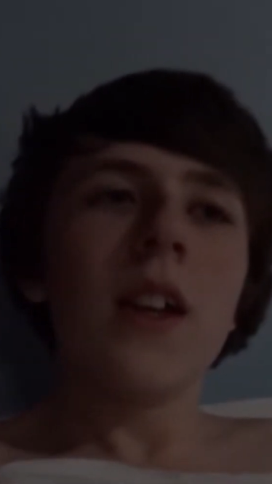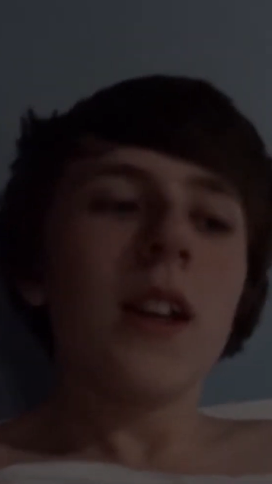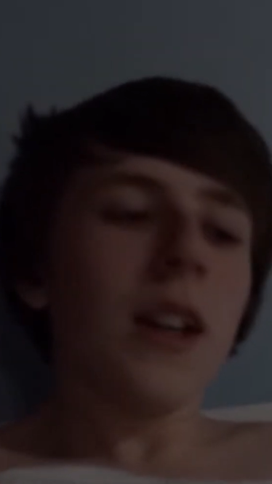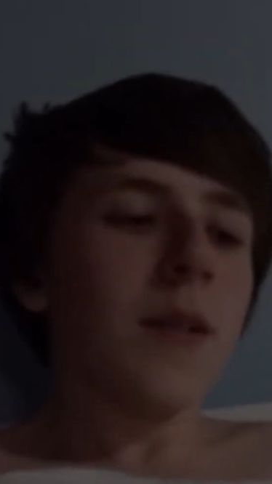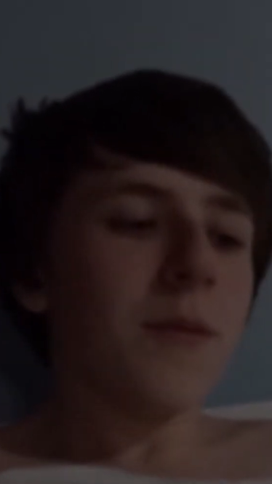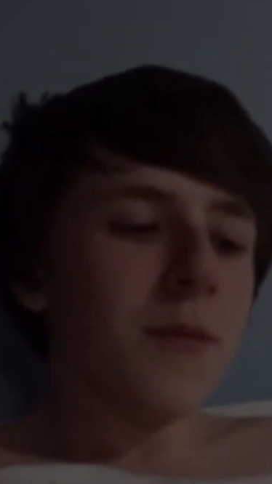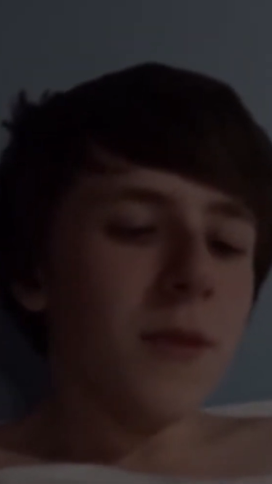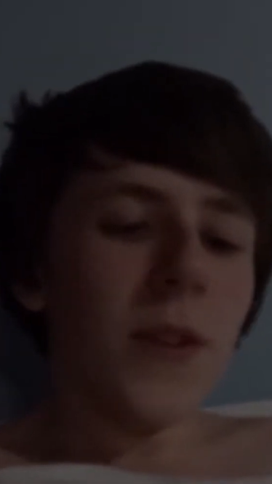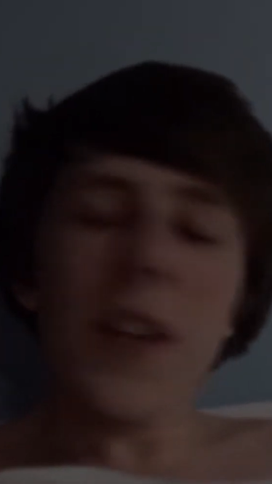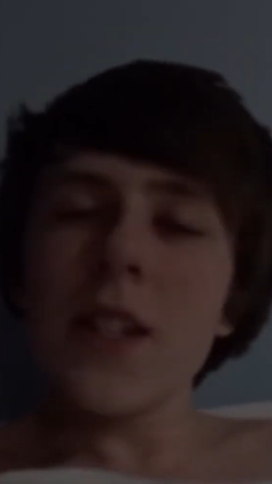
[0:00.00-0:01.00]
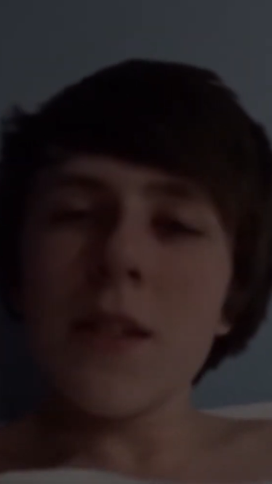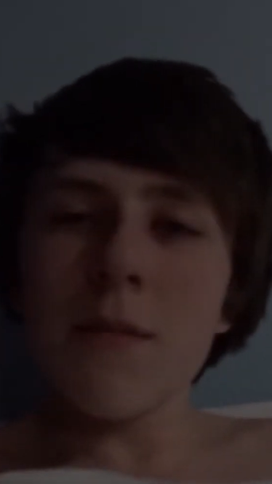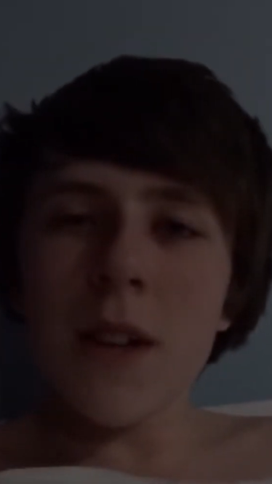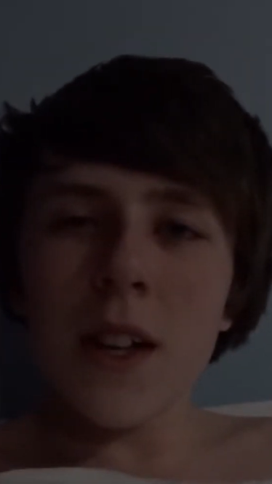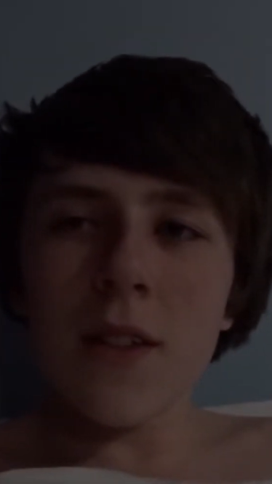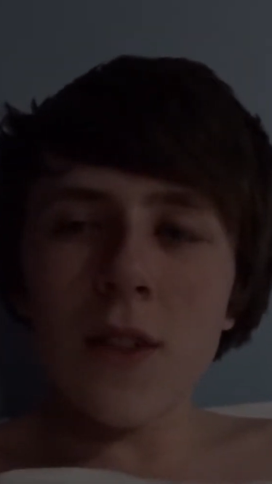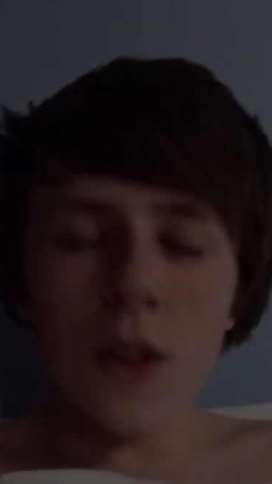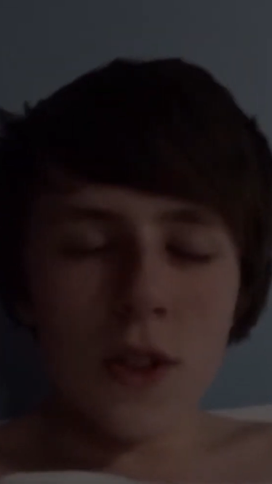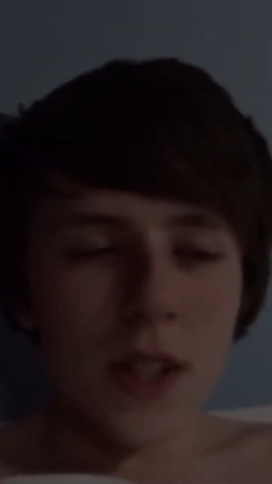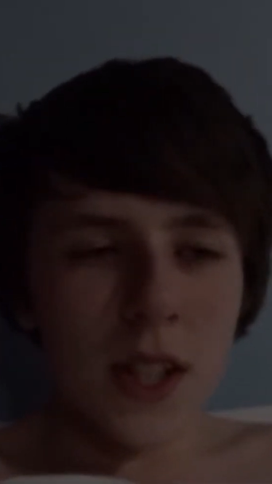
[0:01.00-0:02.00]
find my
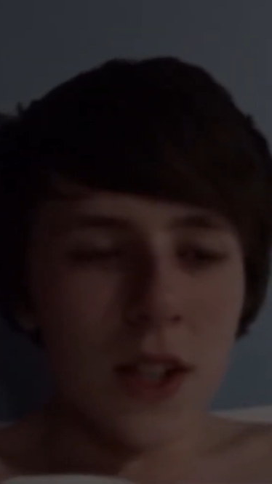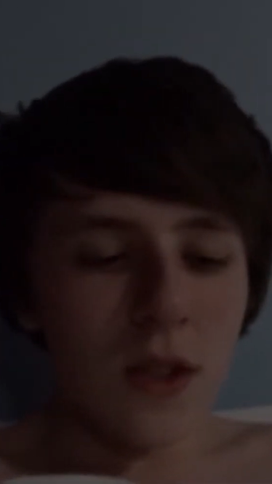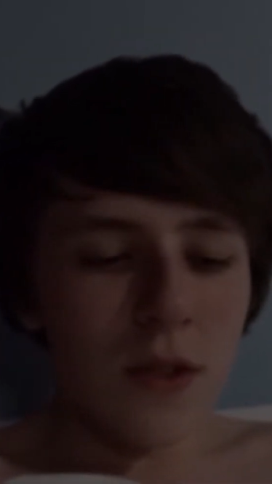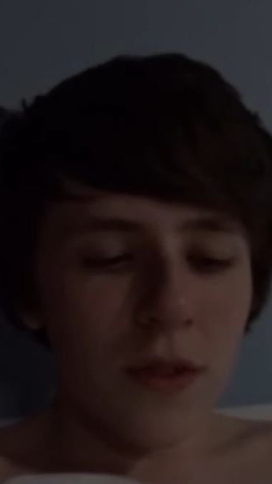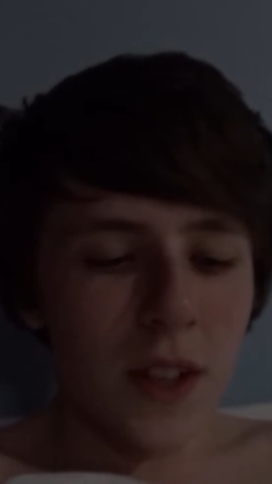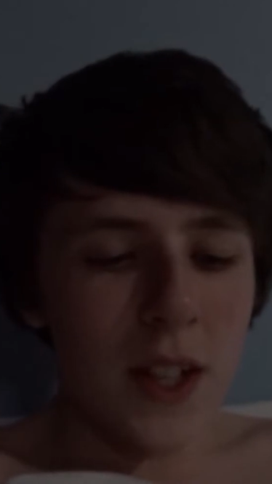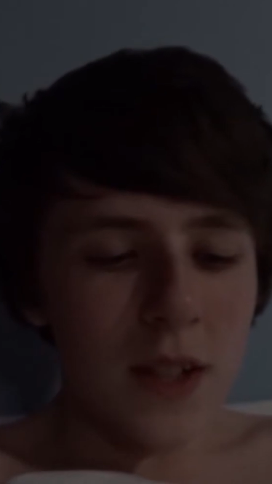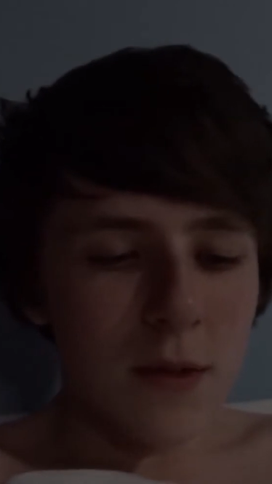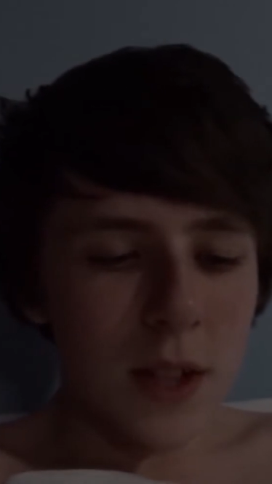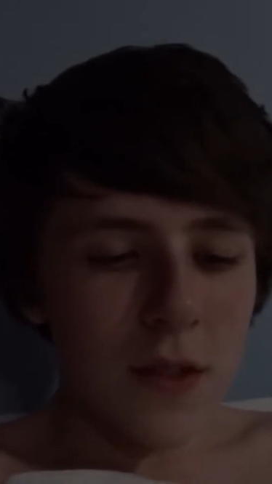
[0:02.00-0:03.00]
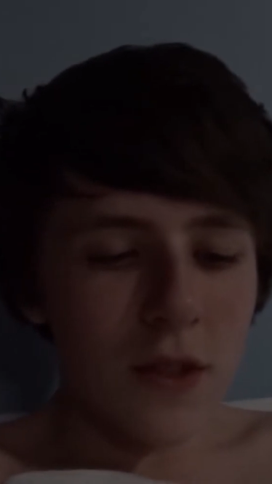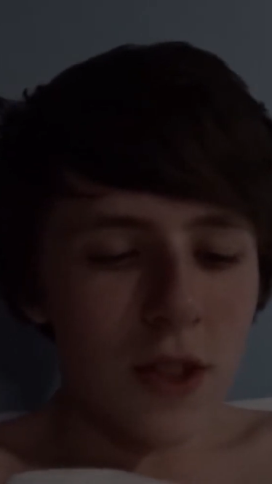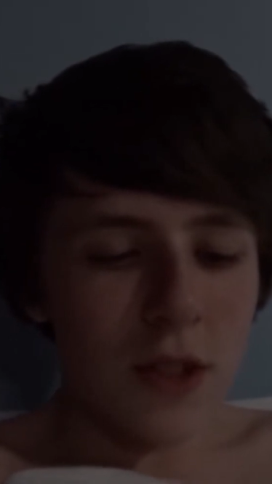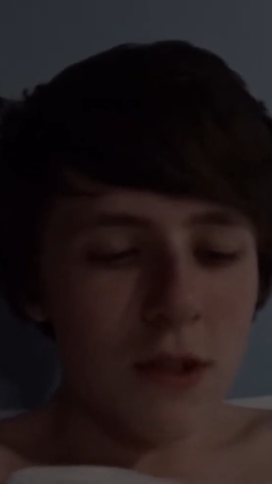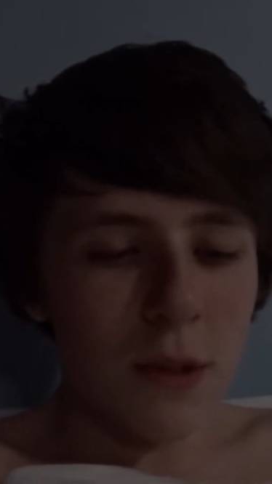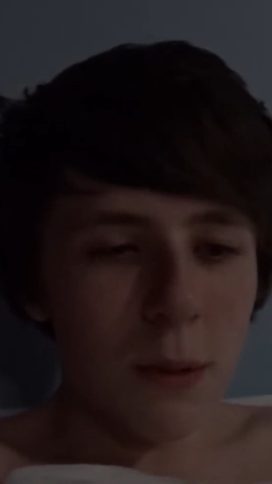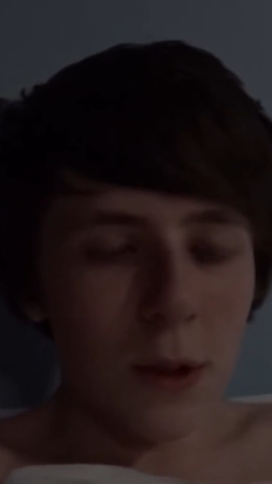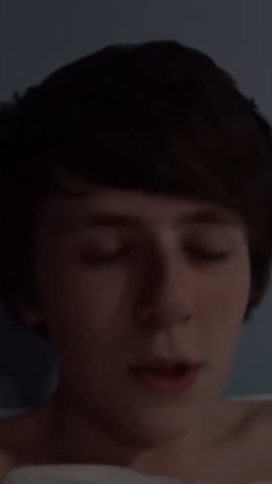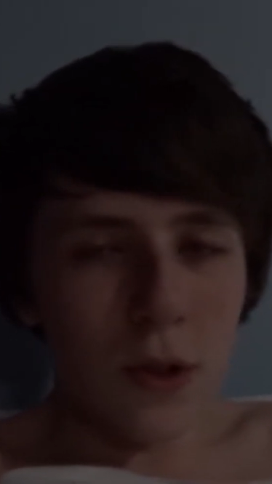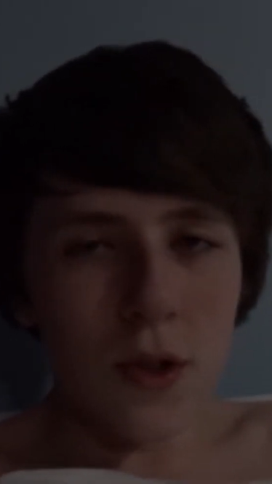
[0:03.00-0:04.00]
vlogs in your feed whenever I do
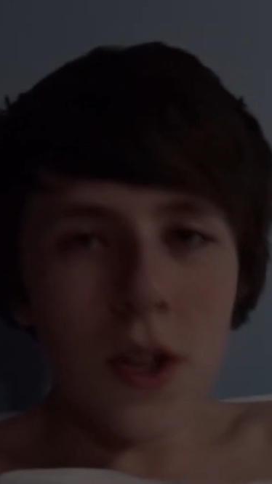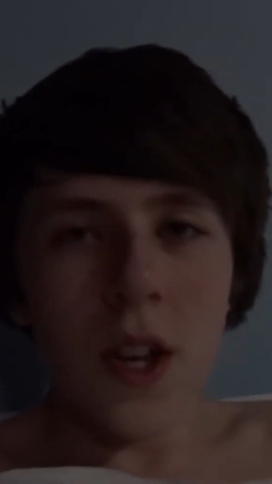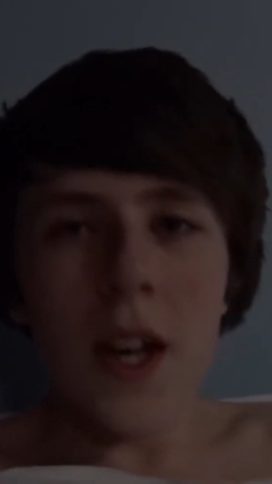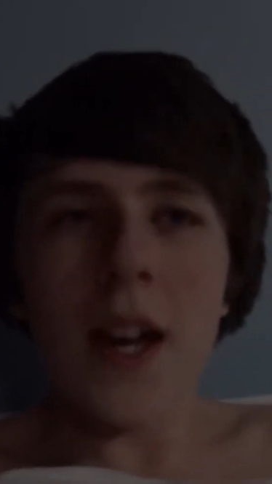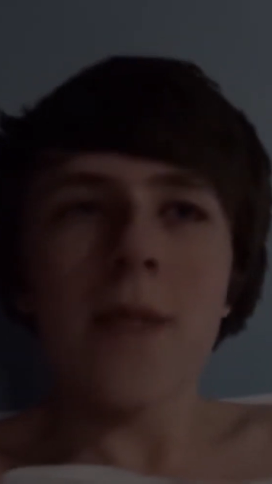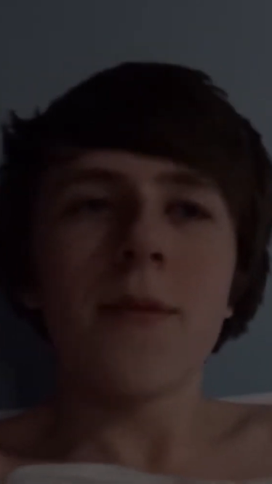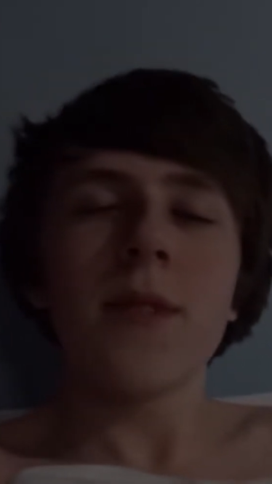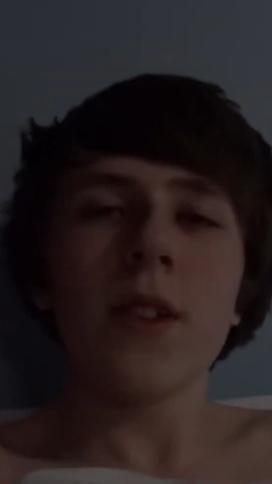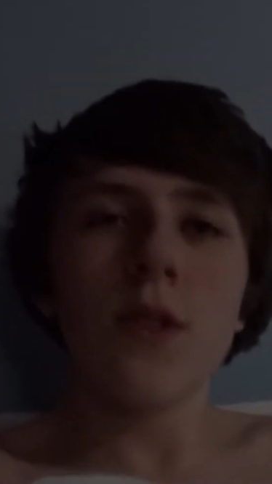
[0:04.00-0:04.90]
upload.